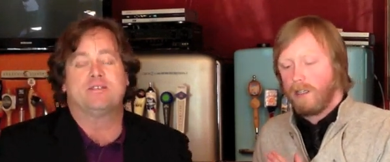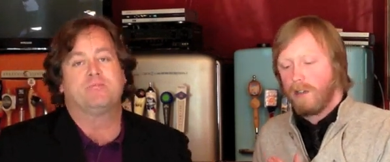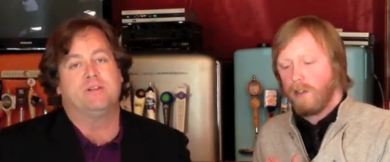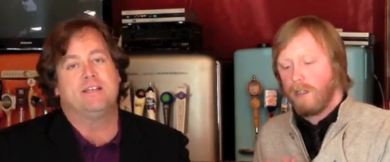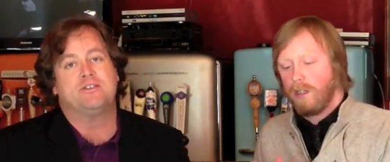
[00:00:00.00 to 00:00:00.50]

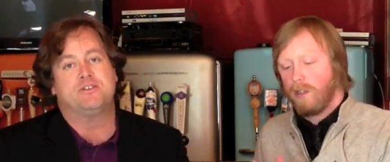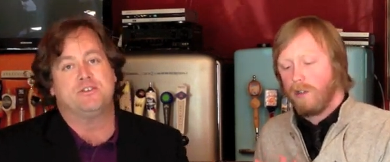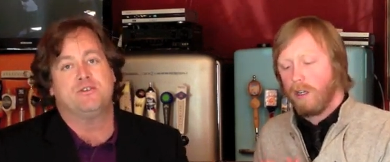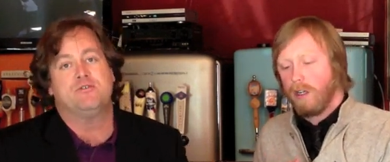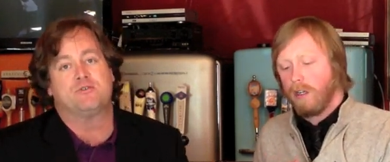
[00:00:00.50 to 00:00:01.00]
Speaker 1: please
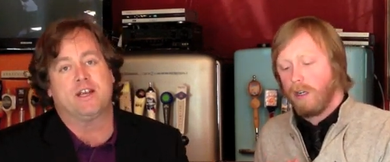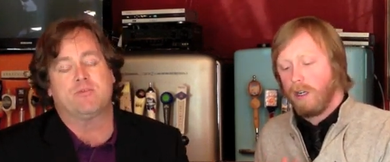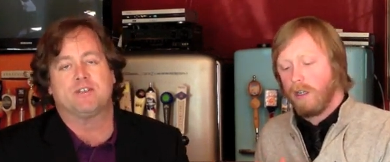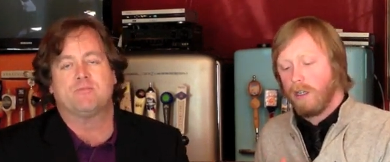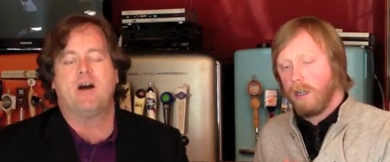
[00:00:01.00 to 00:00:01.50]
do drink
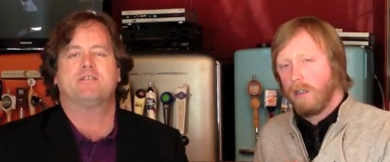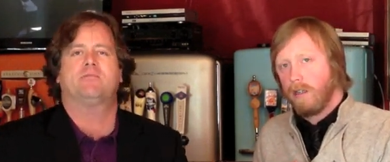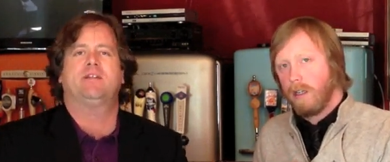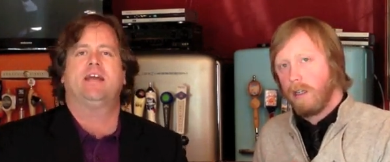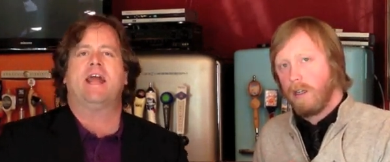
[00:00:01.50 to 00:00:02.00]

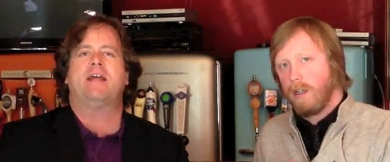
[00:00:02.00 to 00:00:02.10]
responsibly